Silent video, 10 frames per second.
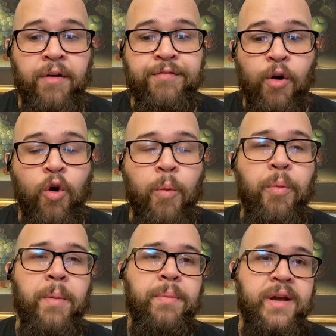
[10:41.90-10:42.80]
focal
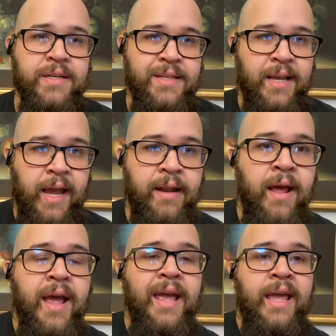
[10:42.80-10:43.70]
point because, again,
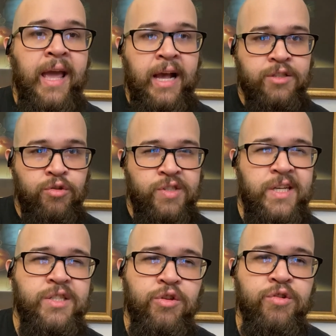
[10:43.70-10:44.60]
he has those
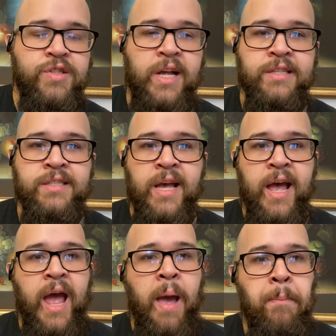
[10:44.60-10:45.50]
seasonal scents
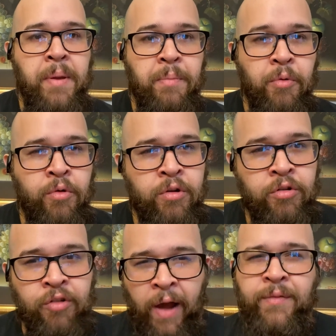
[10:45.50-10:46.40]
and people
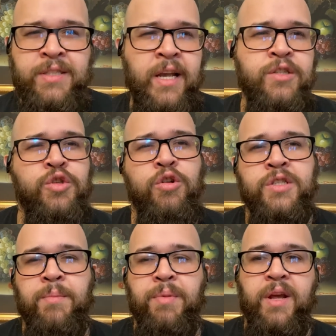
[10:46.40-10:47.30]
gravitate towards
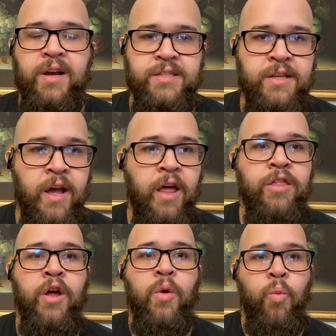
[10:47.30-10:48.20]
them because
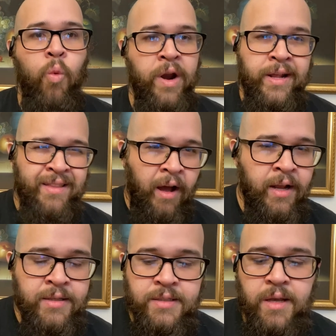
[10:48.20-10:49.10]
they're one and
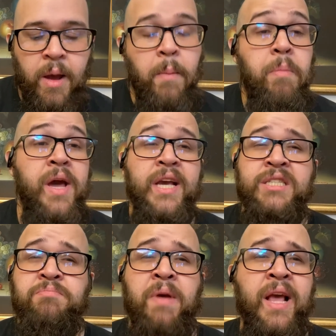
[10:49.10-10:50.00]
dones. But
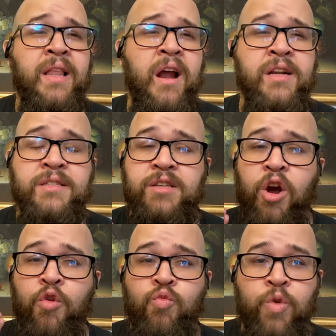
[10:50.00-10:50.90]
his mainlines
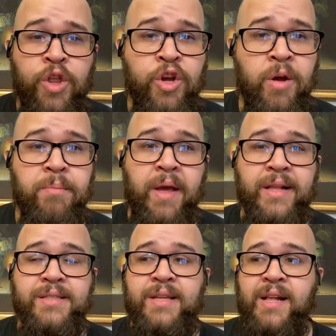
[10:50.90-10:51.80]
are really good
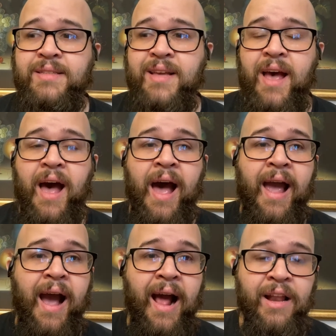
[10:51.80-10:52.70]
main scents. I
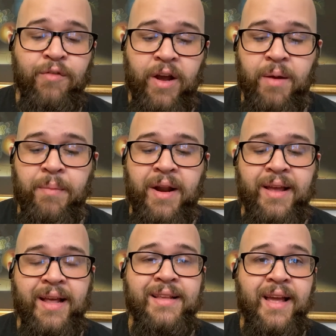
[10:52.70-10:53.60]
highly recommend,
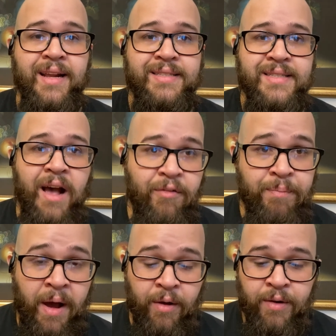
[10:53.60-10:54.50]
again, getting
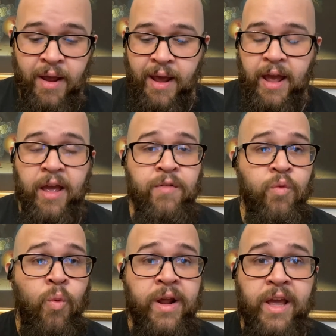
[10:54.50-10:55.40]
Southbound. If you
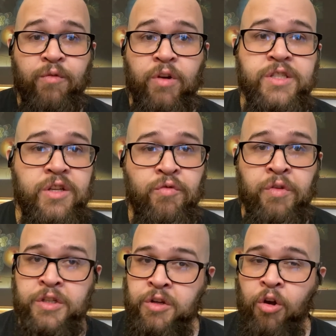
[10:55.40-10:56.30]
want to get Rustic
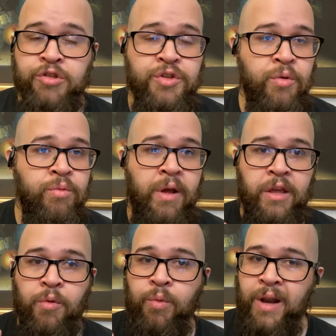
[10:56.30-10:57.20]
Ridge also,
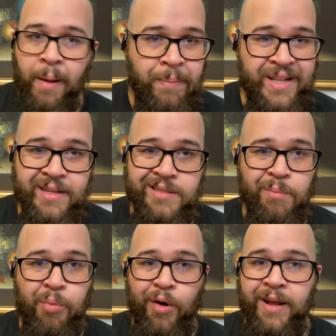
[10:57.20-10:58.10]
you will not be
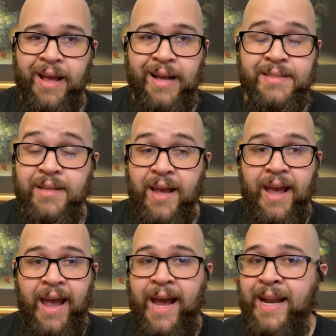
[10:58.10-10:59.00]
disappointed, guys.
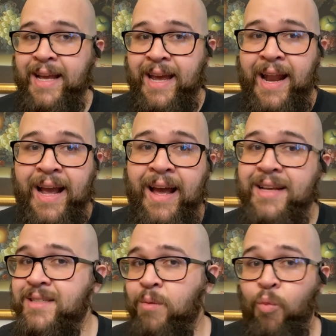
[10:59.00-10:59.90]
And again, I got
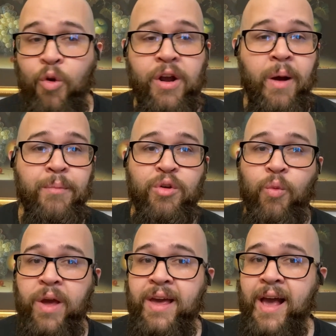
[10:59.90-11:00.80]
some more coming your
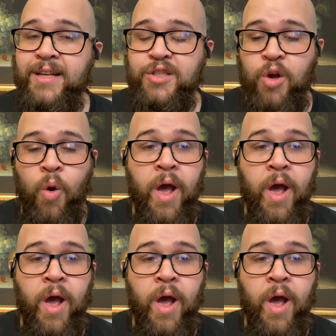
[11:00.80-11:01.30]
way, guys. So